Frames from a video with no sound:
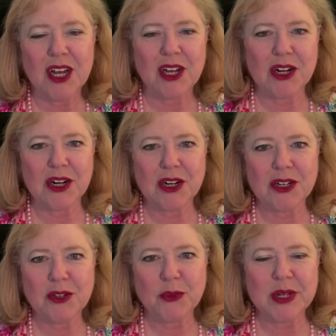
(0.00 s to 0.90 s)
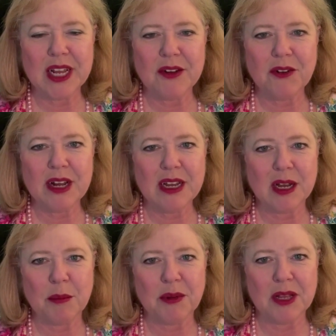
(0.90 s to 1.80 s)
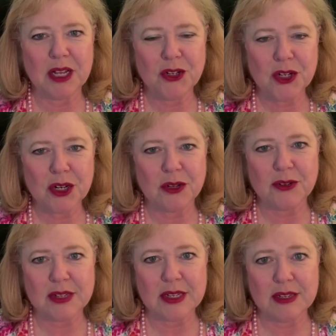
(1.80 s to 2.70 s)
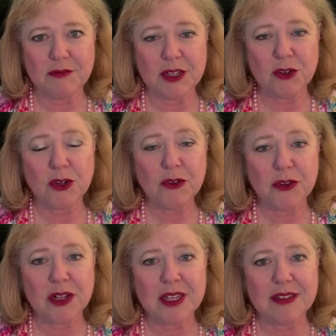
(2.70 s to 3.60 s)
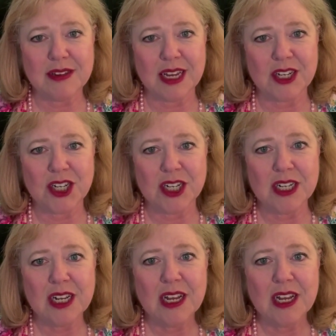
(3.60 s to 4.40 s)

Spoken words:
occurs whenever a couple undergoes in vitro fertilization